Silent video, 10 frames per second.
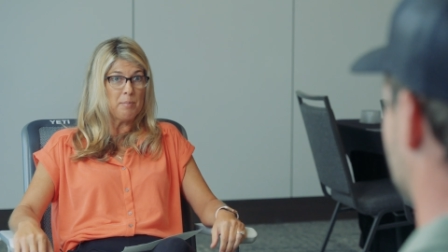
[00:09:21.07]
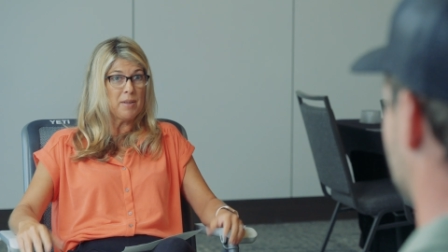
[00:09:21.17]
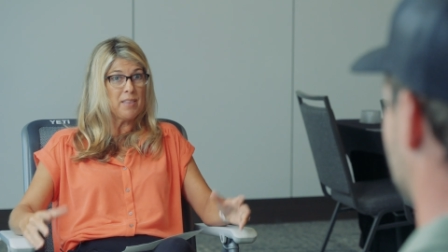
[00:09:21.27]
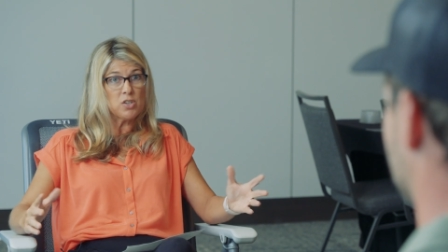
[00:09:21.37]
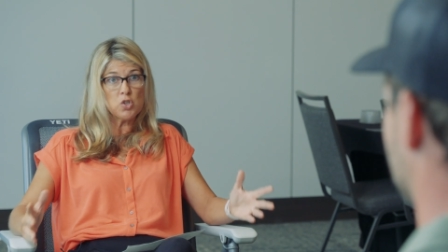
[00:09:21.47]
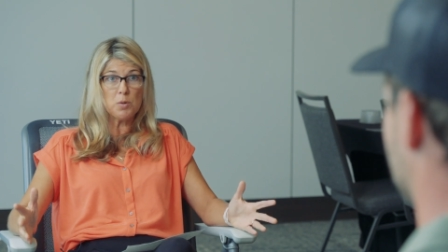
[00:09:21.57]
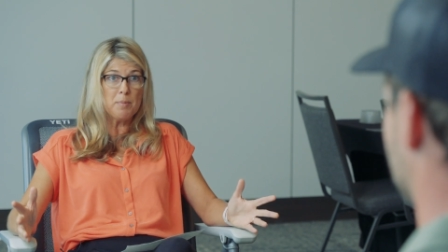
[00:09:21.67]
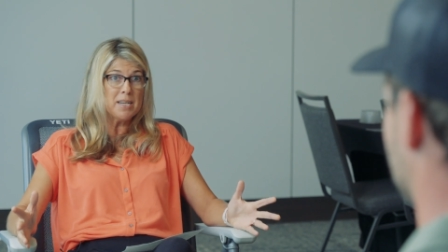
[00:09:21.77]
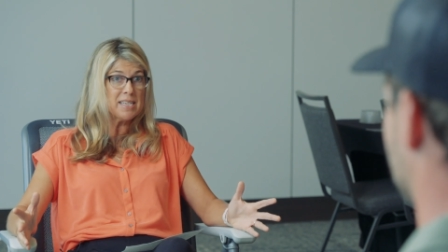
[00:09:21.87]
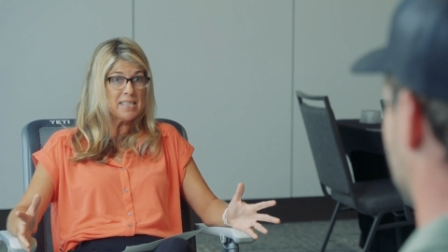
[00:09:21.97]
I mean, that's
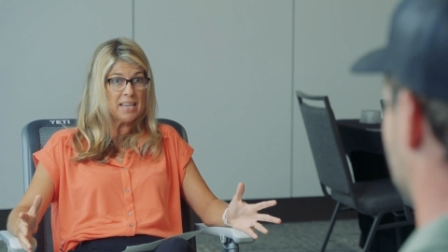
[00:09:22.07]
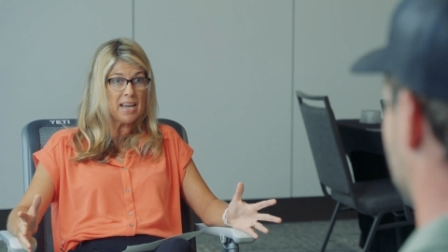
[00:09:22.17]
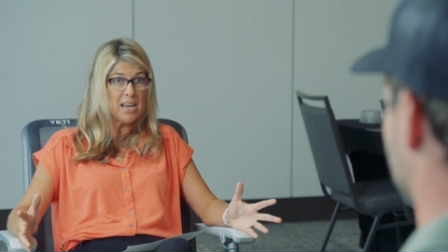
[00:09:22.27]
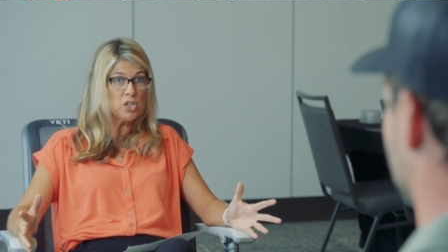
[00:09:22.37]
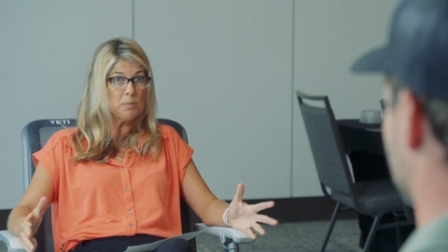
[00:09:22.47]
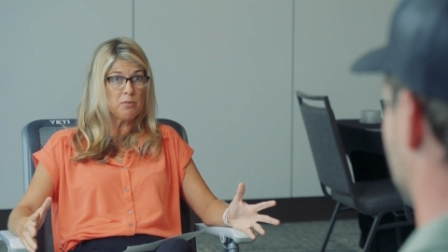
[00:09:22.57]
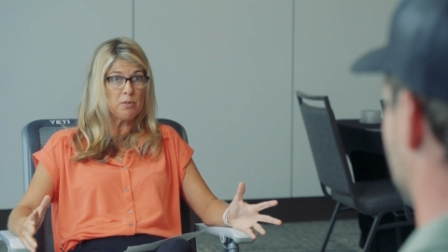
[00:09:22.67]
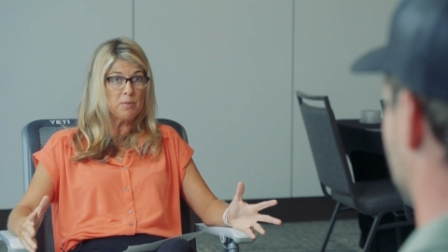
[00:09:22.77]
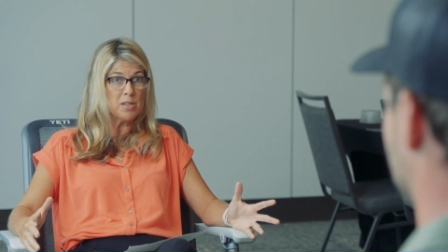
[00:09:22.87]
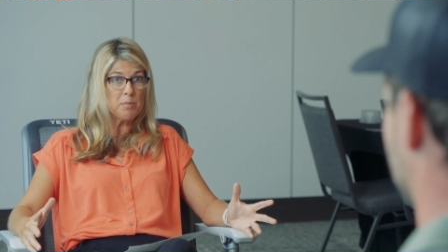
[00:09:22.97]
tremendous engagement
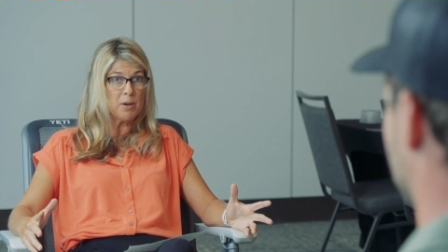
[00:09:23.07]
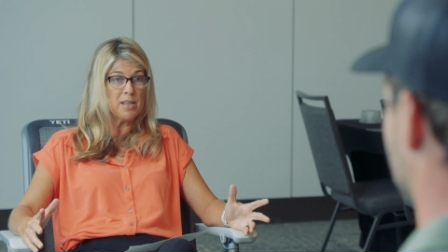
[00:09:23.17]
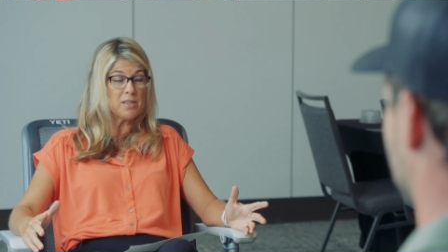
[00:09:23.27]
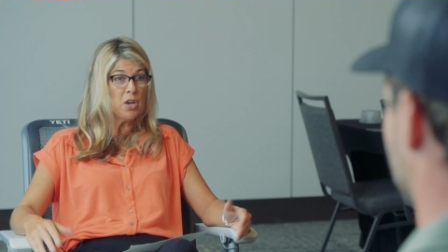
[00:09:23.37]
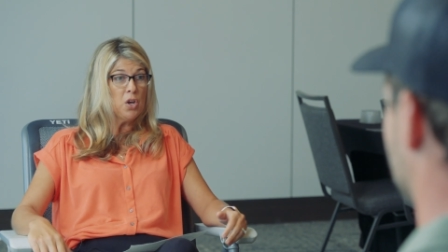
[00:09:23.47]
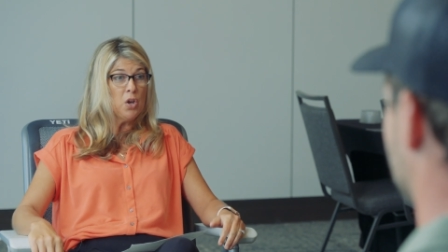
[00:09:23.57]
from these brands